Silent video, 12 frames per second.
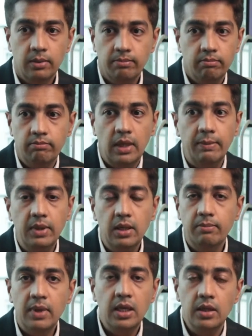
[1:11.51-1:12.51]
maybe
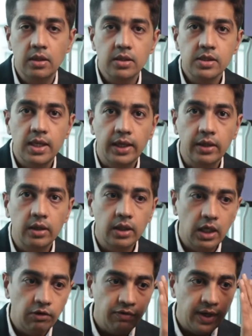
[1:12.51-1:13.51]
many years later,
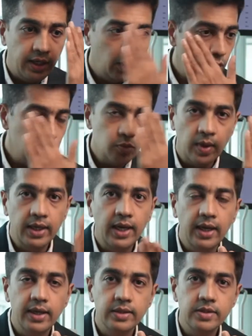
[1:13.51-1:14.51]
if I close one
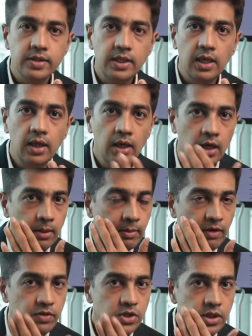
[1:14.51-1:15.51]
eye and see, my
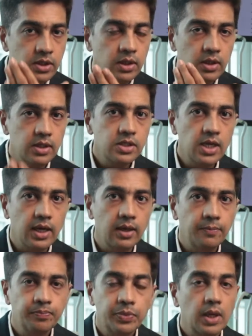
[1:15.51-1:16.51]
vision in this eye
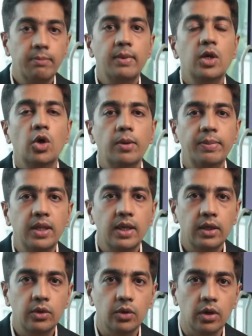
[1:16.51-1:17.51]
may not be
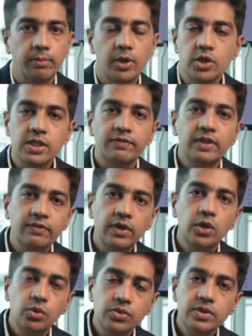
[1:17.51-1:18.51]
that good because I've never
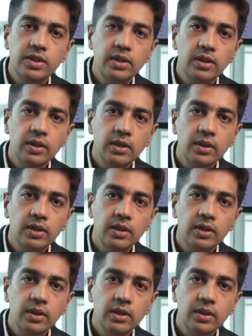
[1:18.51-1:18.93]
used it.